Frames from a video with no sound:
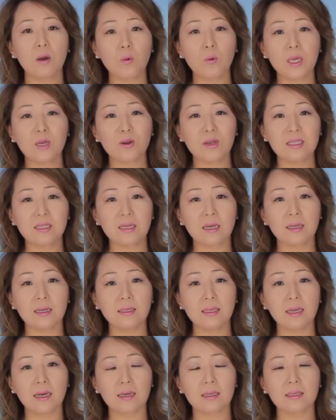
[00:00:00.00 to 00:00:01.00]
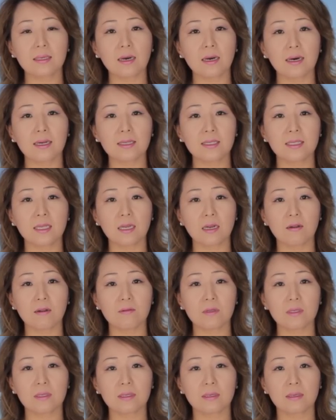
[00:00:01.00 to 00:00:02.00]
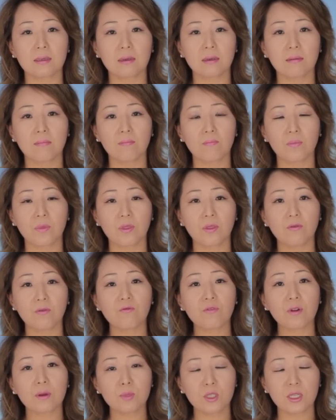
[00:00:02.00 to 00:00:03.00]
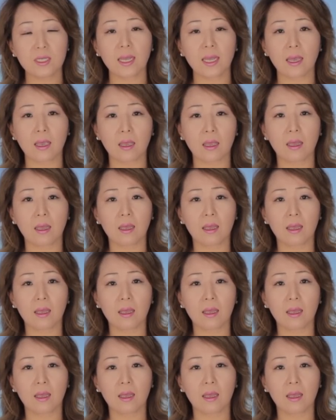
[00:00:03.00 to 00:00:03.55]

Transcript: are we going to conduct ourselves from today?